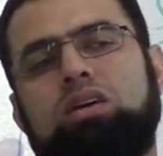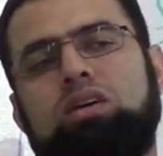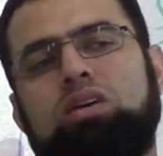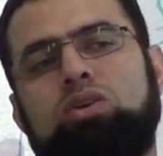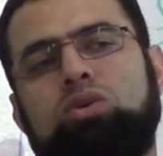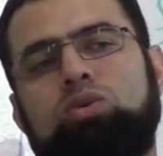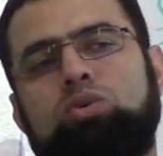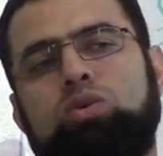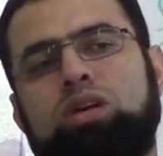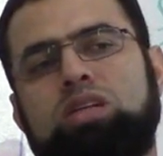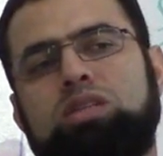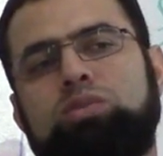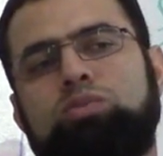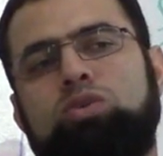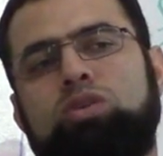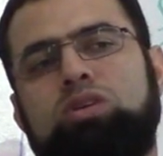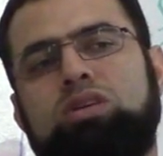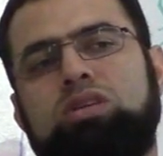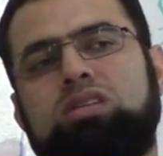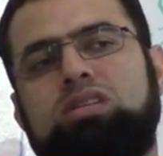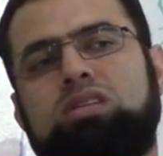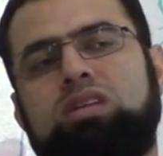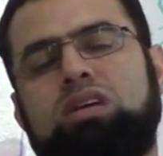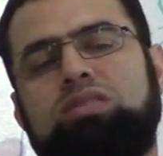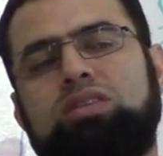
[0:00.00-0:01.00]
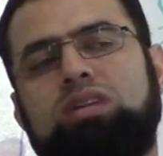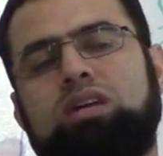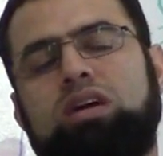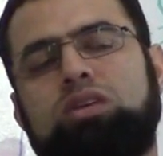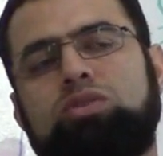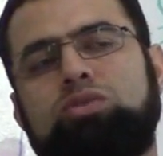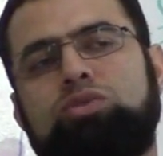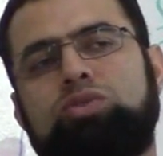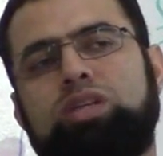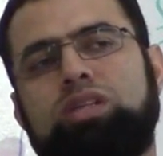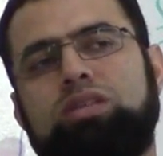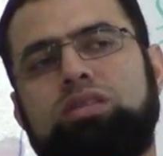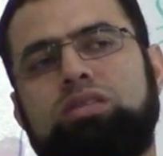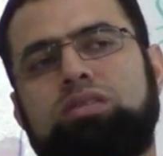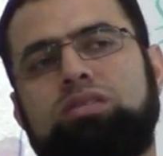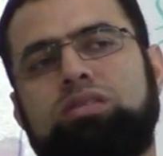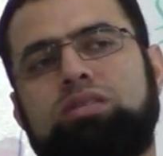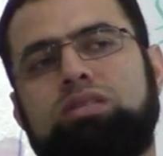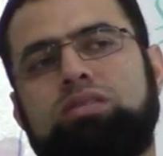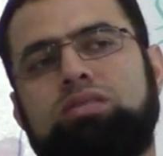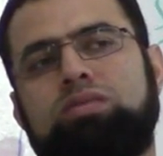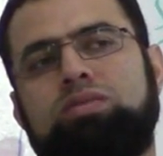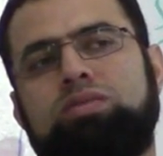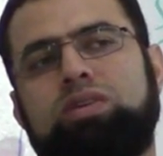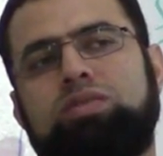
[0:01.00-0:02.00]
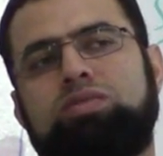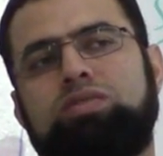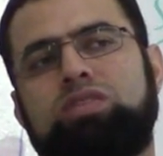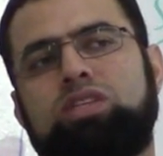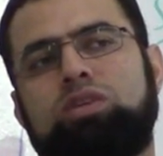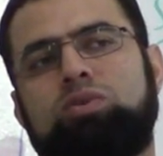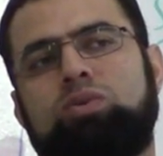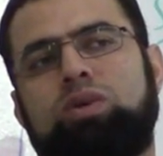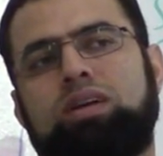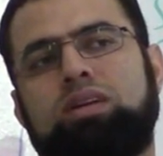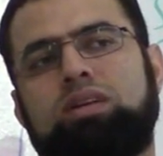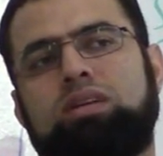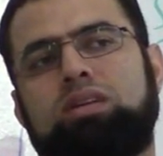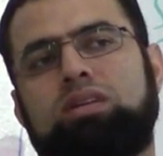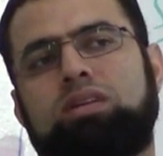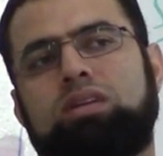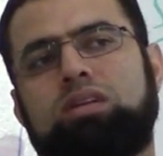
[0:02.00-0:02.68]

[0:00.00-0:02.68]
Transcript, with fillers: who was born 751